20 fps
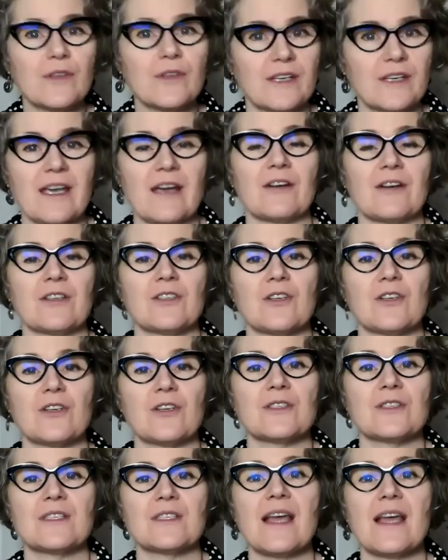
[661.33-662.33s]
the
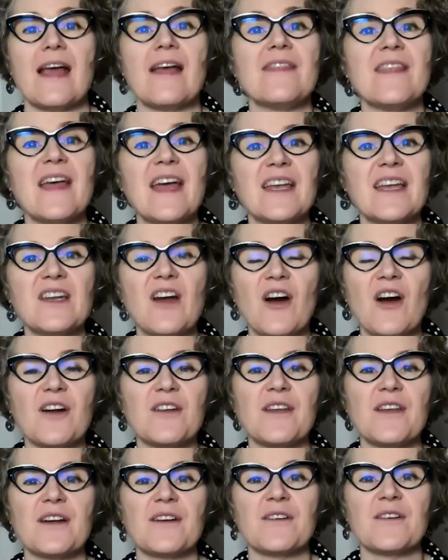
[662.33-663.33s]
characters? And then are
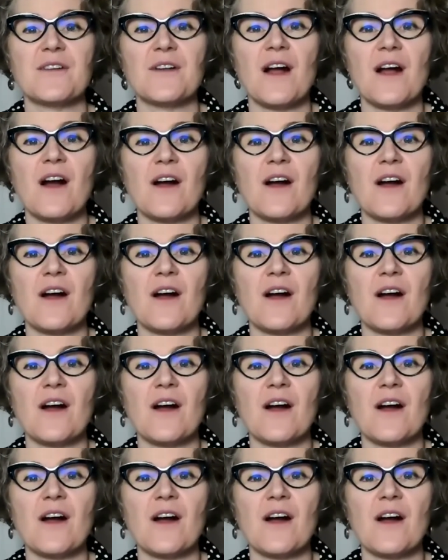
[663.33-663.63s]
there